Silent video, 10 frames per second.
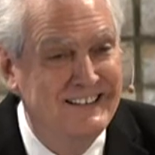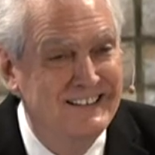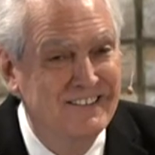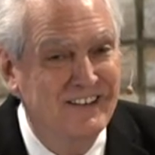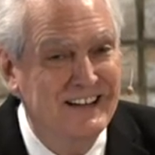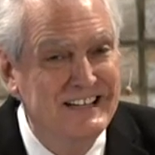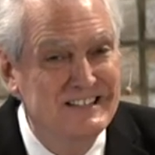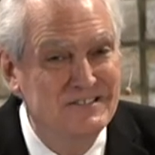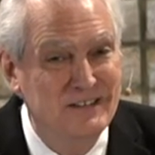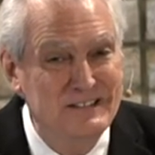by any
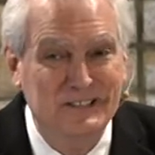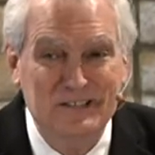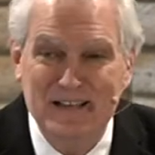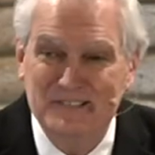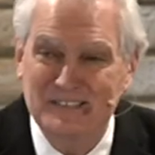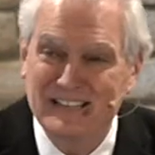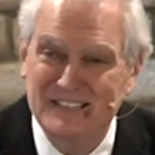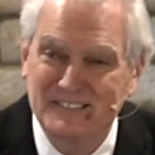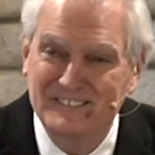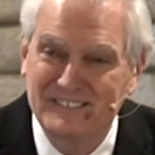stretch of the
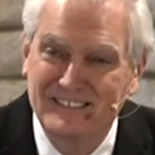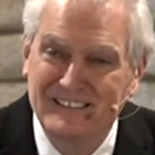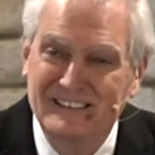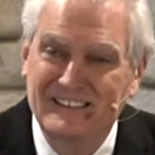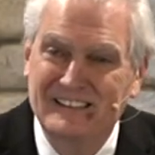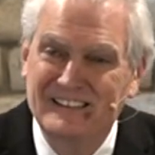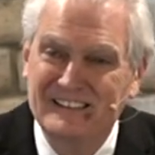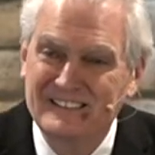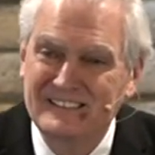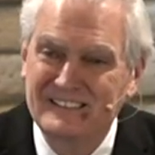imagination.
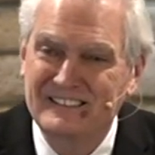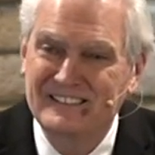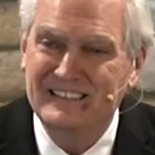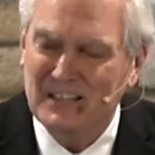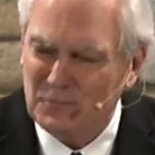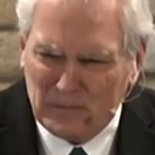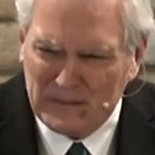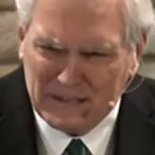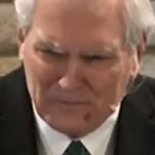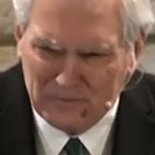Death will be
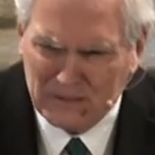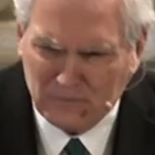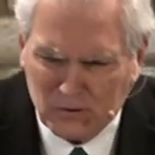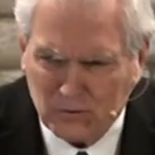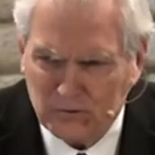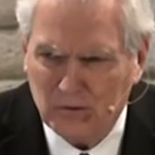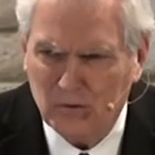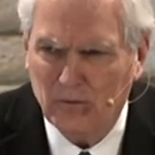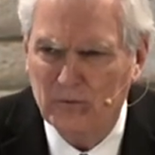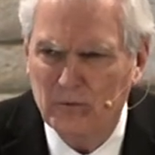difficult to go
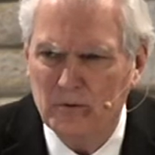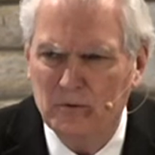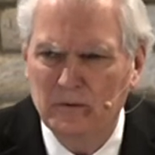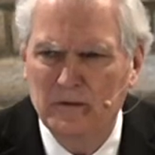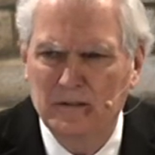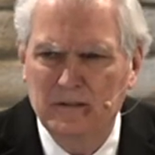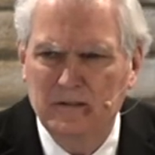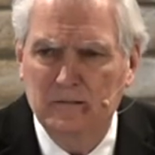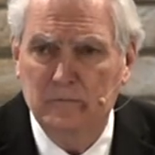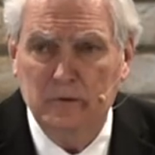through.
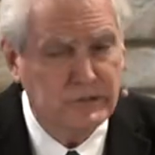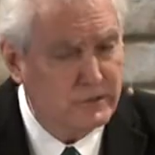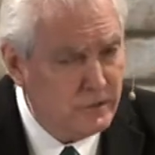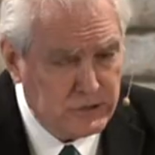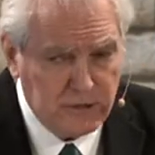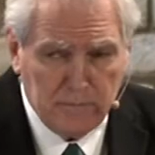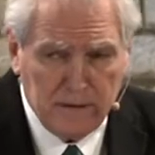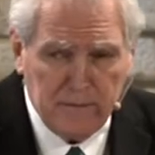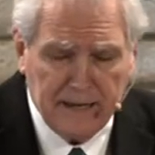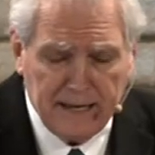Persecution may be
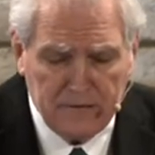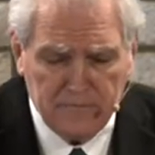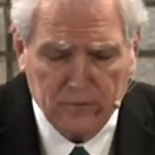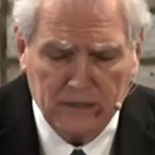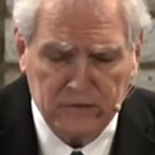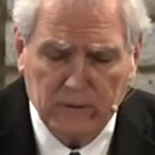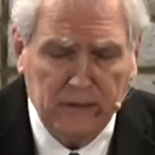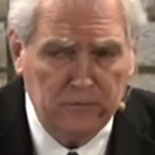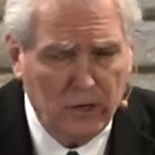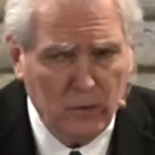ahead for us. We don't
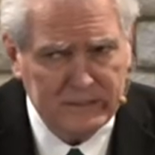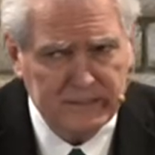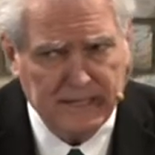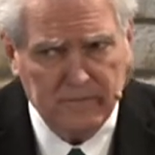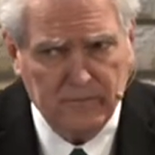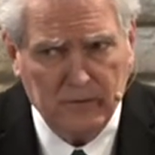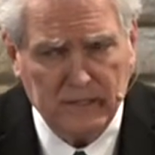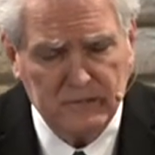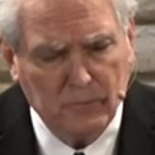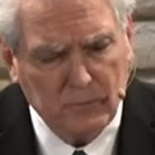know what's ahead for us,
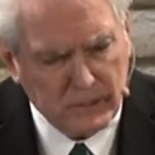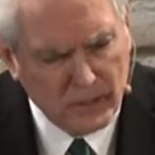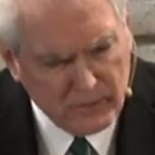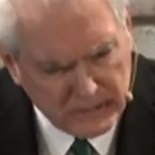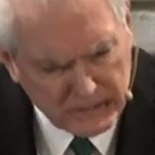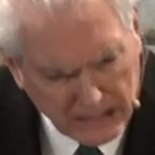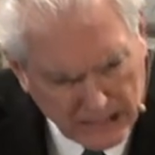but we know that God will